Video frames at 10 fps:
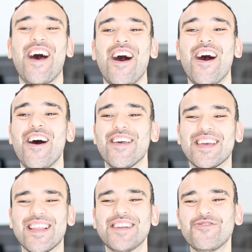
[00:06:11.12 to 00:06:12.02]
I
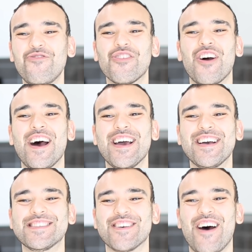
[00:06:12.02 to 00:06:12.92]
think that's all,
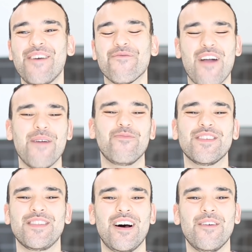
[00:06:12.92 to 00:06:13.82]
guys. I've
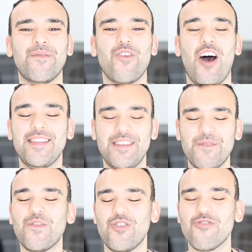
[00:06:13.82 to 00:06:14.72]
rambled enough. I did
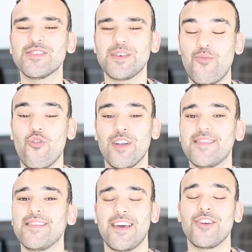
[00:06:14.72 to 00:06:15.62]
feel it was
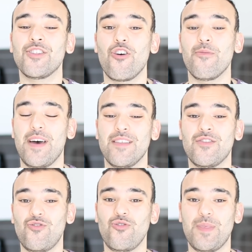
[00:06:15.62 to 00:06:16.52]
important to let you know about the
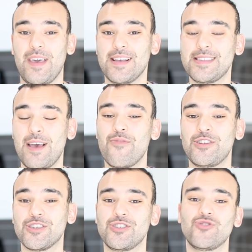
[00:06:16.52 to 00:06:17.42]
two things,
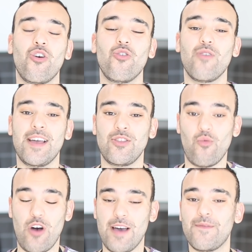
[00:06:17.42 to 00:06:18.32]
temperature control and the
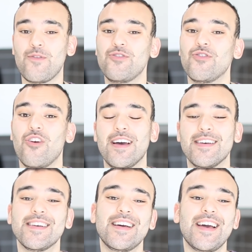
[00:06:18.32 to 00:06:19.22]
white food
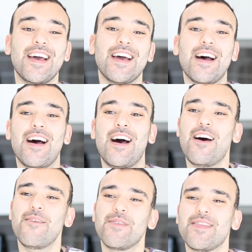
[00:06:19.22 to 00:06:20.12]
dye.
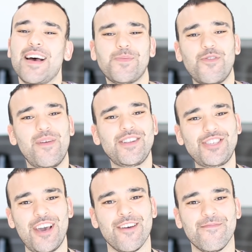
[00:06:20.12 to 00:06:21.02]
That's pretty
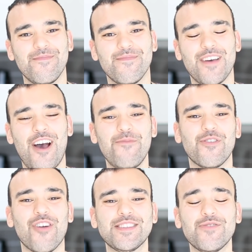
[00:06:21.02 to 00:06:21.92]
much it. I hope
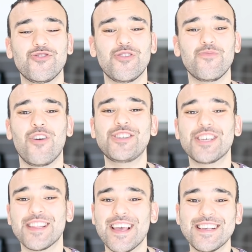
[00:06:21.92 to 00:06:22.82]
you guys enjoyed
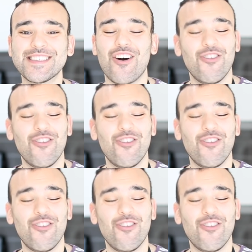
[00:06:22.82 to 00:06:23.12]
watching this.